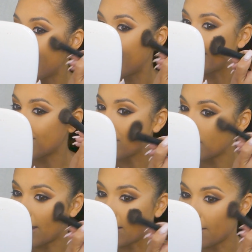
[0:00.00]
I
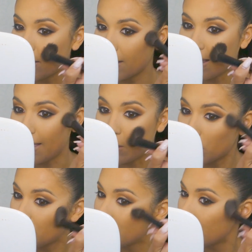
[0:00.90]
even like
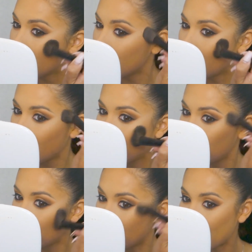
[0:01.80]
helped.
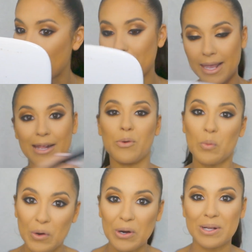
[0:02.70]
Like, I made it
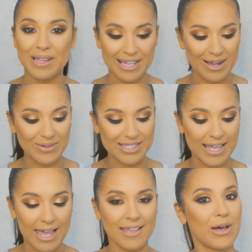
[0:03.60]
work. Like, I was
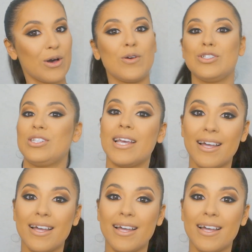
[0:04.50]
like, oh, she